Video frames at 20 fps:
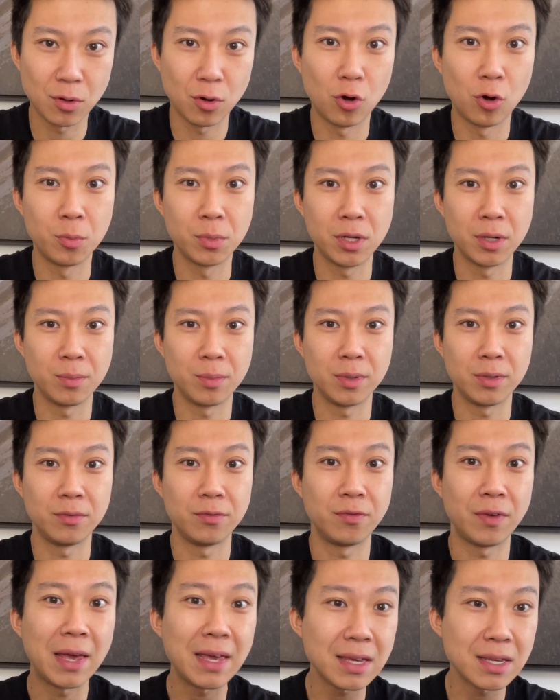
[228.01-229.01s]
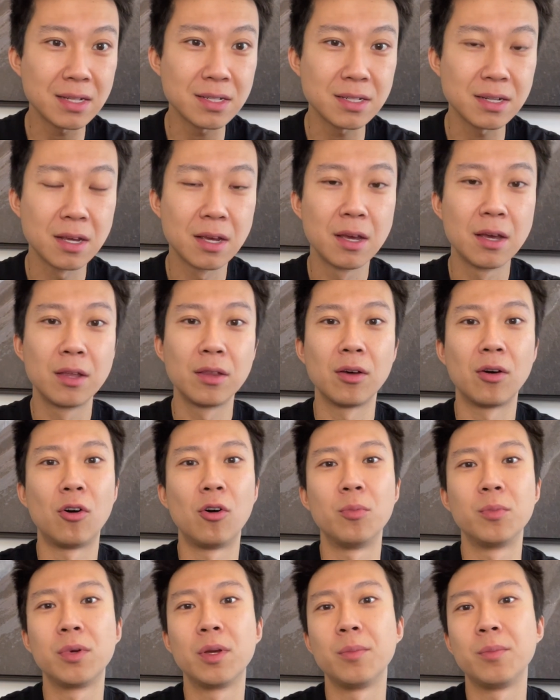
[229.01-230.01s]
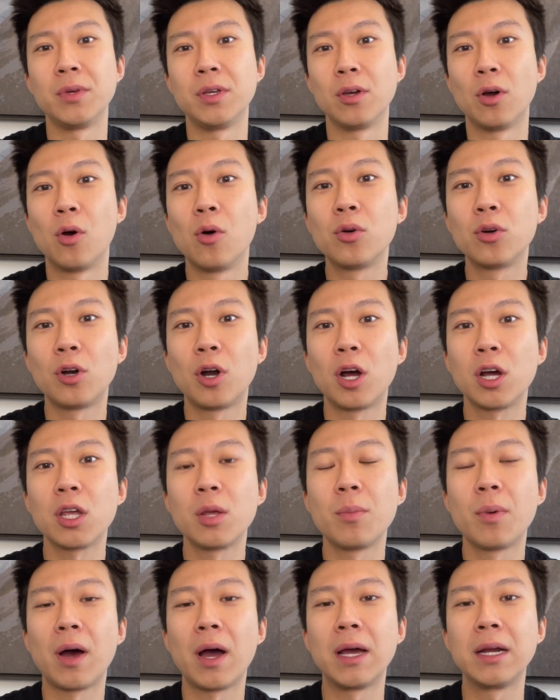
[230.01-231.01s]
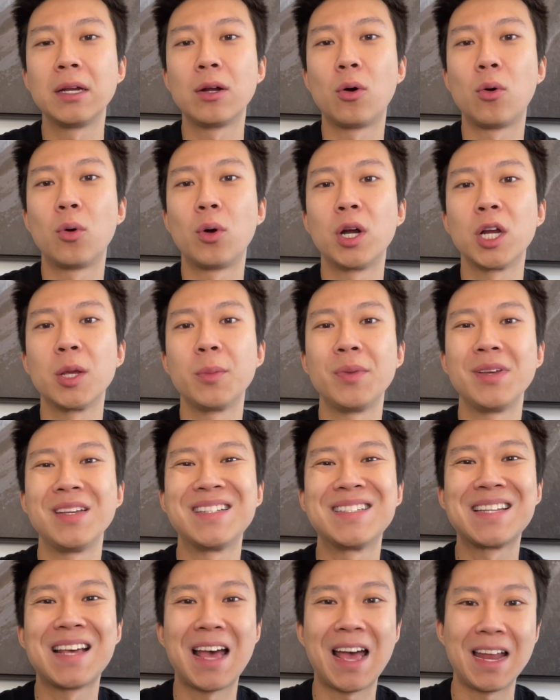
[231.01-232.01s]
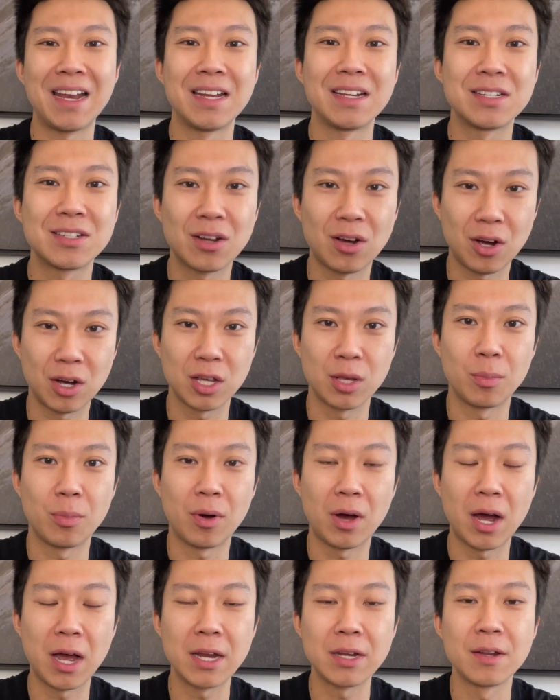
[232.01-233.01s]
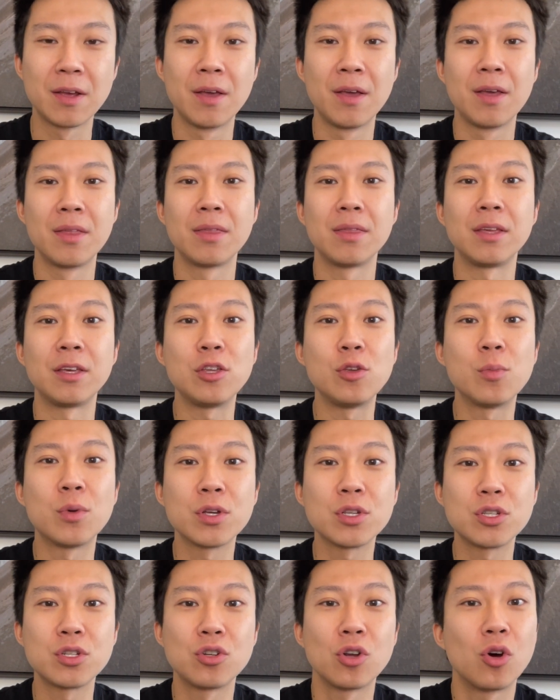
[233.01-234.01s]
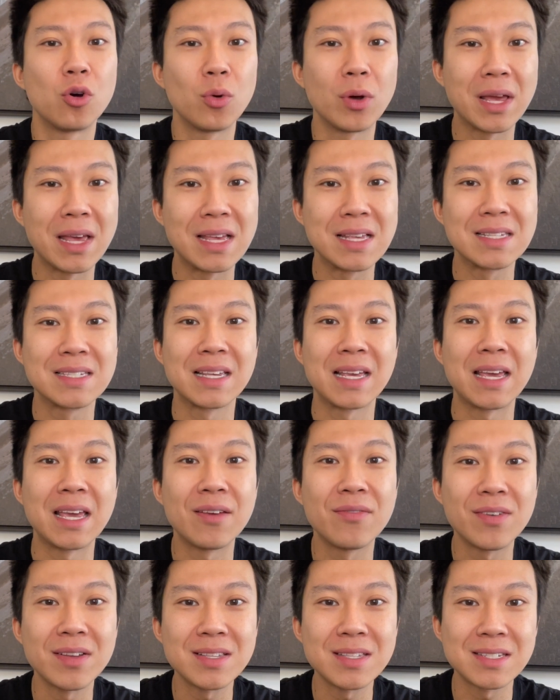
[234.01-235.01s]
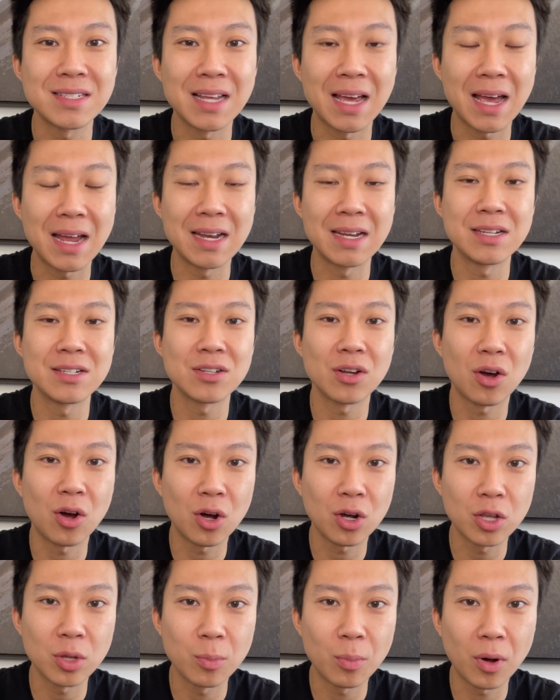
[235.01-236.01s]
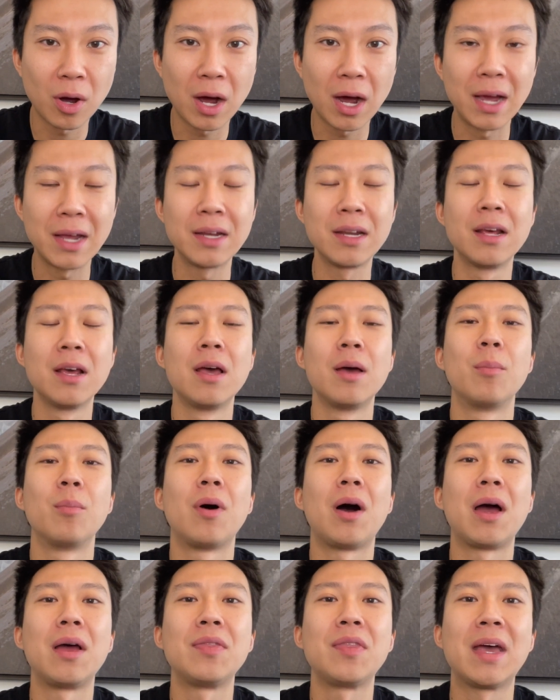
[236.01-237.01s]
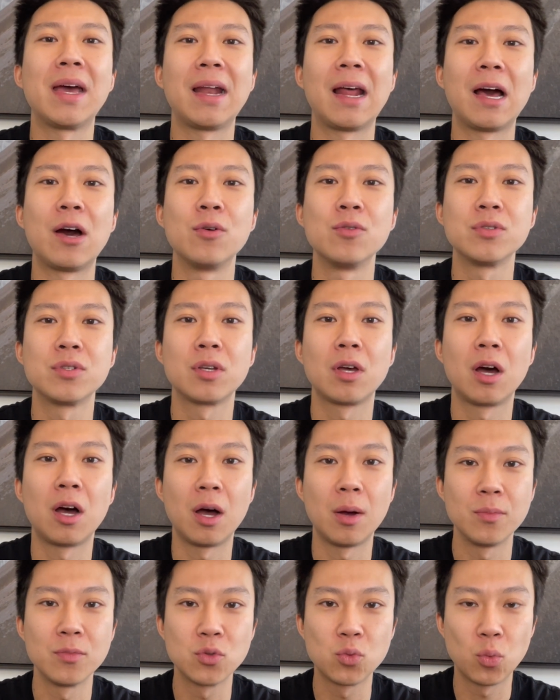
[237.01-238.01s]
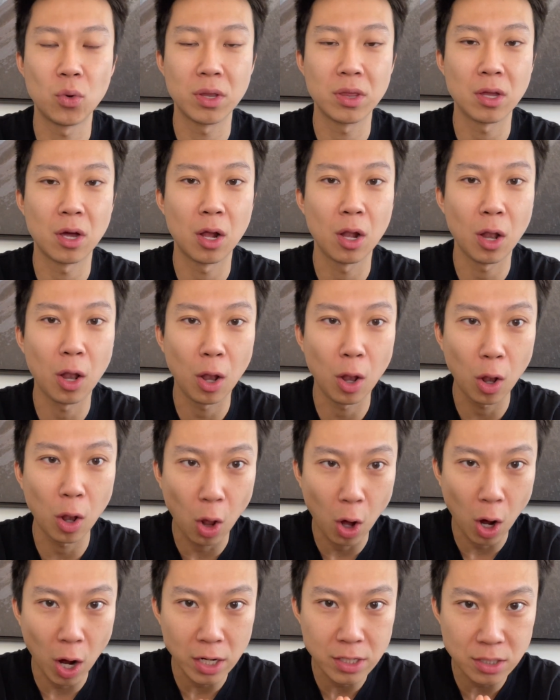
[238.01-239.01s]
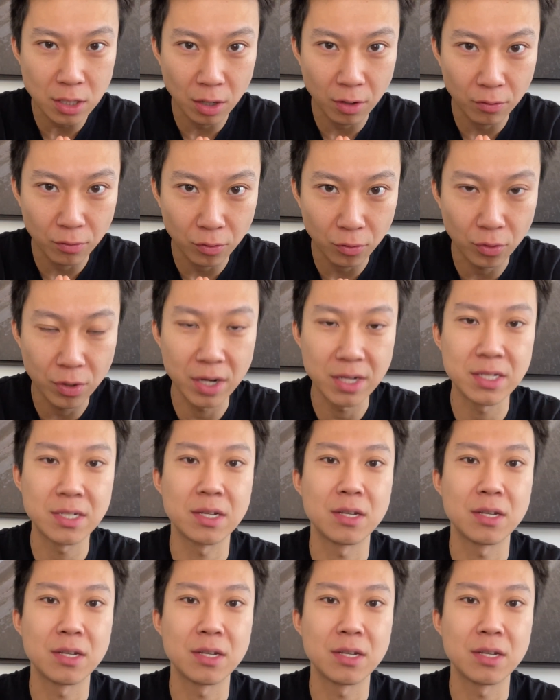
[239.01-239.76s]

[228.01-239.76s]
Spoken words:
The home can be vacant, the home can be owner occupied, or it could be tenant occupied. The thing you must know is if it's tenant occupied, buying that house comes with a lot of risk.